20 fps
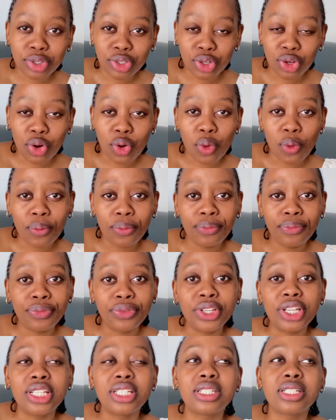
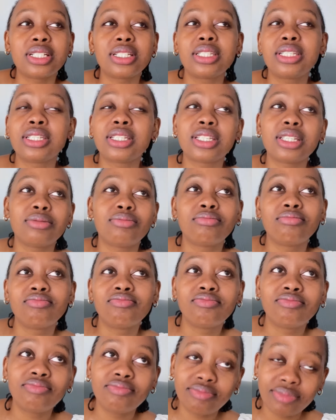they're just
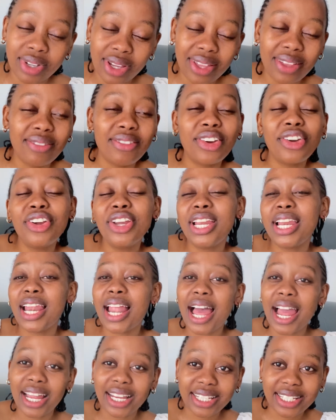very
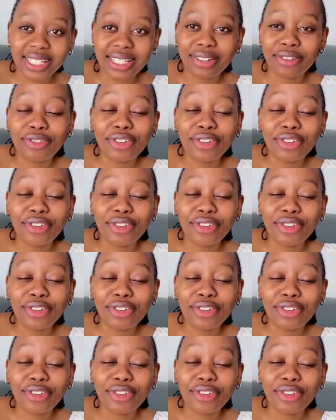light